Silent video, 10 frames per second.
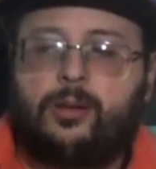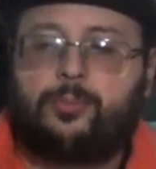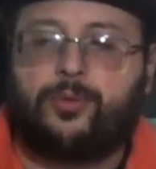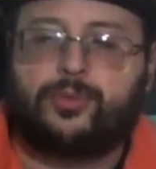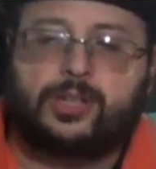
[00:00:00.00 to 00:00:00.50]

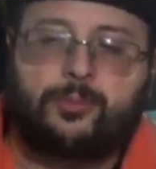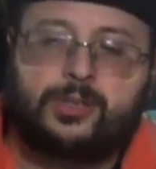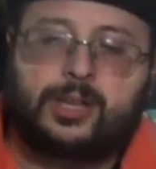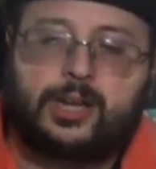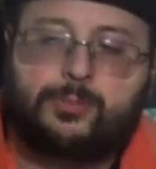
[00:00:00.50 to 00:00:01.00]
But for some
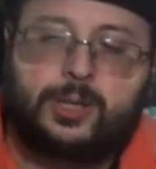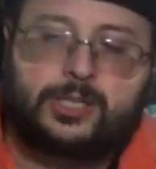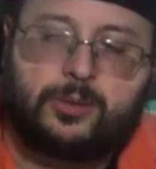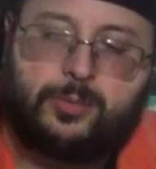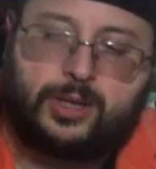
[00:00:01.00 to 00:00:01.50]
reason I just
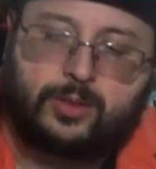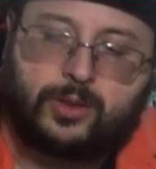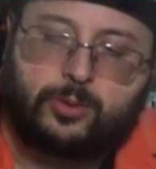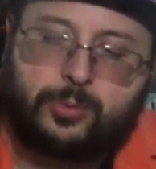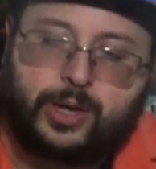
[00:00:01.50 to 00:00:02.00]
pictured him being a
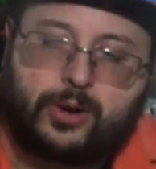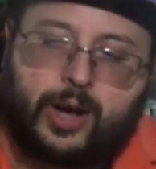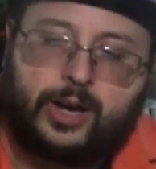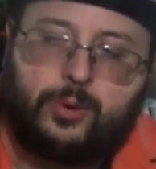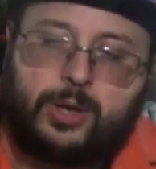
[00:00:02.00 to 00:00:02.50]
little bigger.
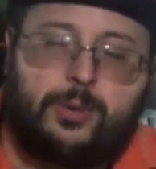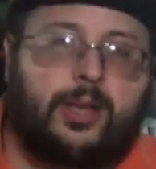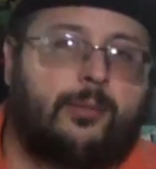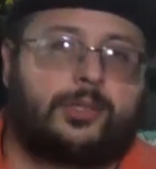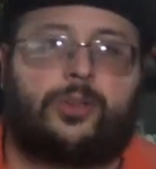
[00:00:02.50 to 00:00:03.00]
I know he
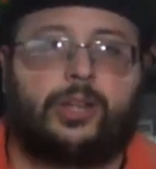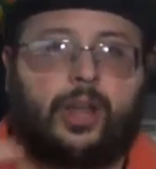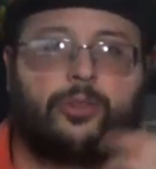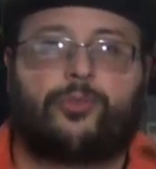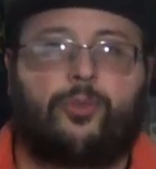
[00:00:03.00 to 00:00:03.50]
becomes all the
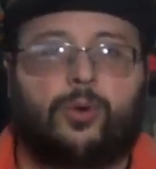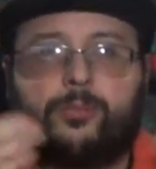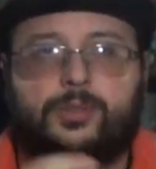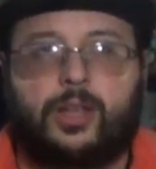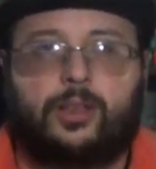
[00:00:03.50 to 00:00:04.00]
other
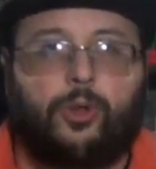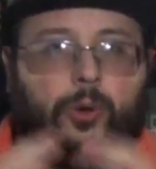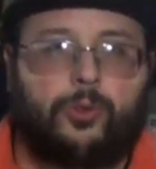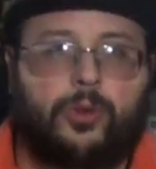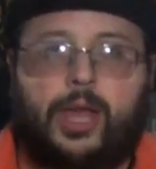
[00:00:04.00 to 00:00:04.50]
forms, like
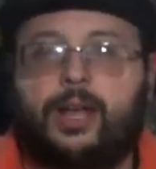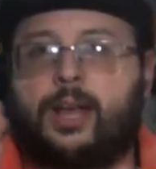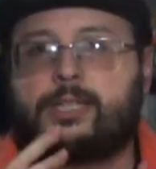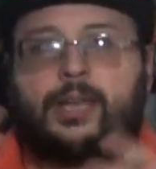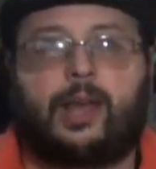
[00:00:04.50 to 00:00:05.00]
Total
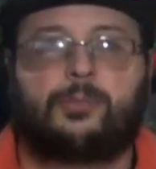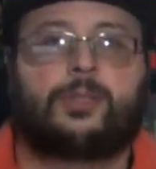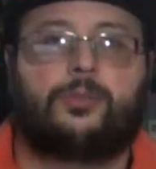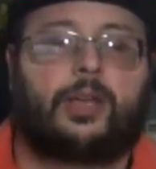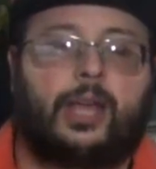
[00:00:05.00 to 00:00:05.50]
Chaos and
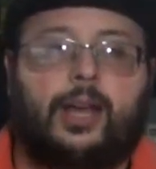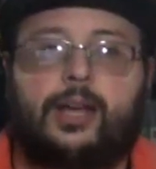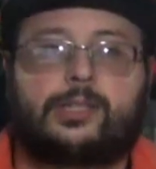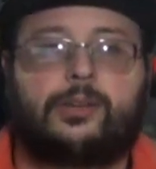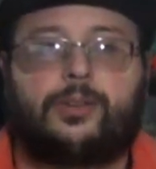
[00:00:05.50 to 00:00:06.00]
Absolute
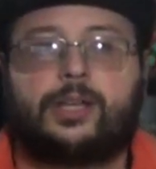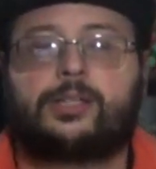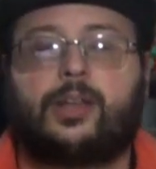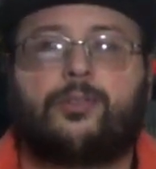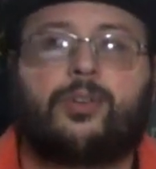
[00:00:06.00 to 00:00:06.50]
Chaos and all that
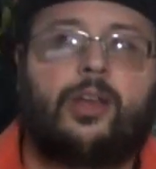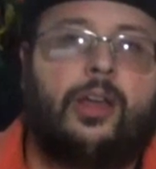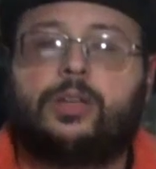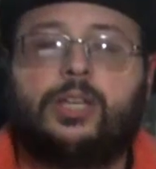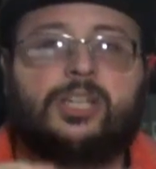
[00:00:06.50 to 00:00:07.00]

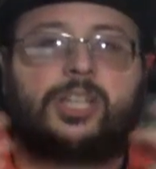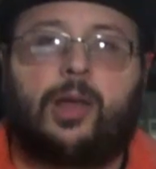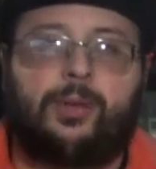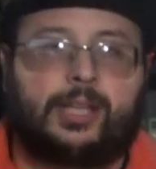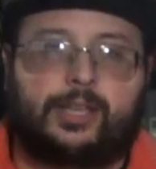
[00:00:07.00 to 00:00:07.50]
stuff. Each
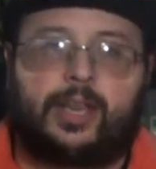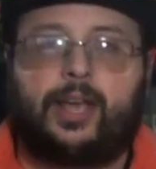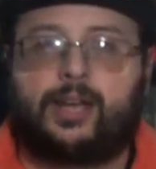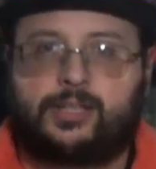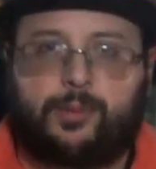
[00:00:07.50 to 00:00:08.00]
time he gets a
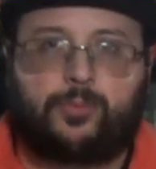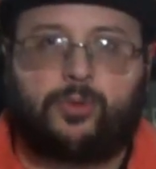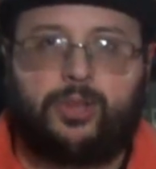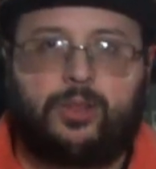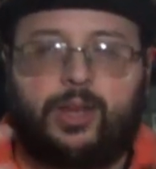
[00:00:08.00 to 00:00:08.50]
Chaos
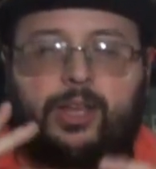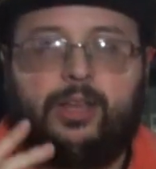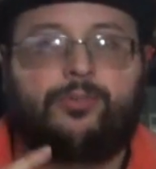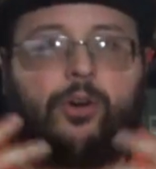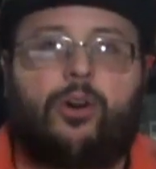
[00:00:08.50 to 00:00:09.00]
Emerald, he like
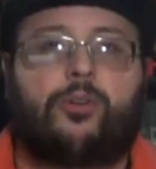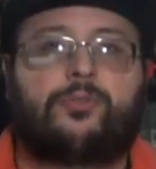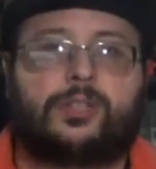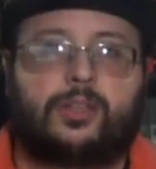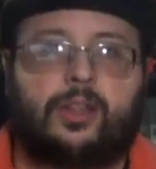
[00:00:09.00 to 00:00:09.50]

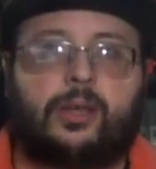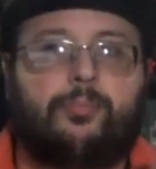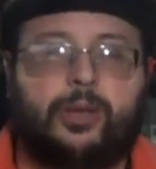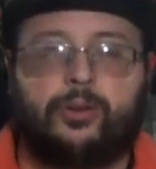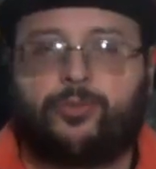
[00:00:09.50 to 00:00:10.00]
evolves into like a
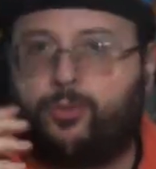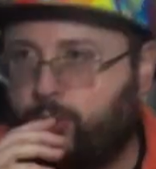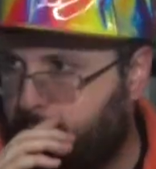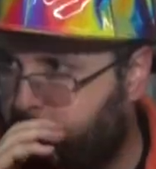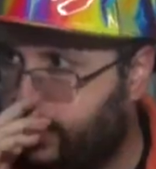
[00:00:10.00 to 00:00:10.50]
bigger
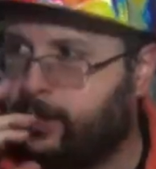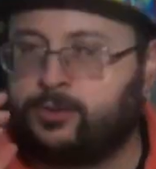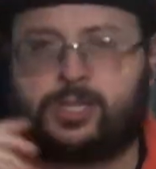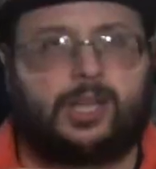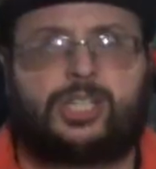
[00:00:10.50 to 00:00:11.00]
form, but he
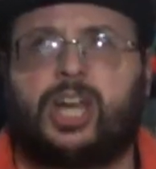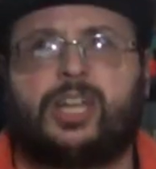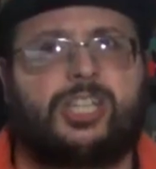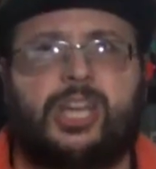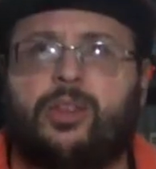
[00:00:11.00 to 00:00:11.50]
turns like
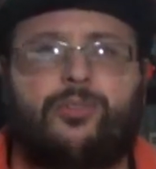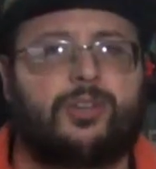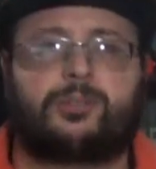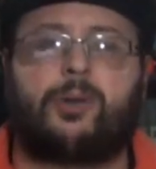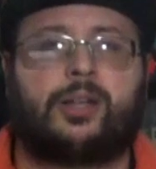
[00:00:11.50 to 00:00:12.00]
giant
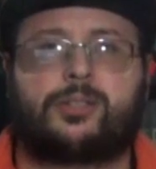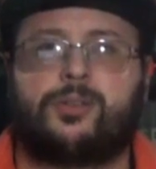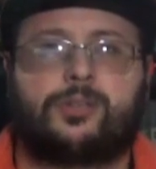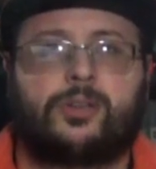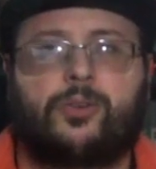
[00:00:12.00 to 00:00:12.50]
jellyfish
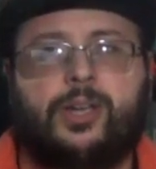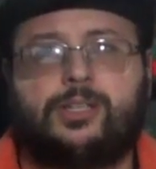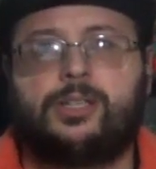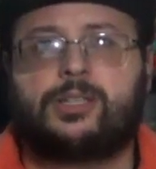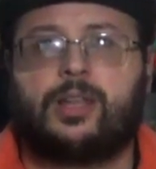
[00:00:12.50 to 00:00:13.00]
monsters and
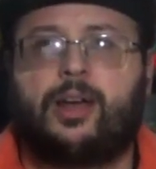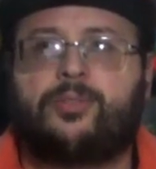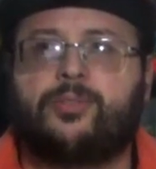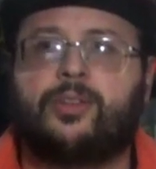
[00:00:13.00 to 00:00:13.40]
crazy stuff.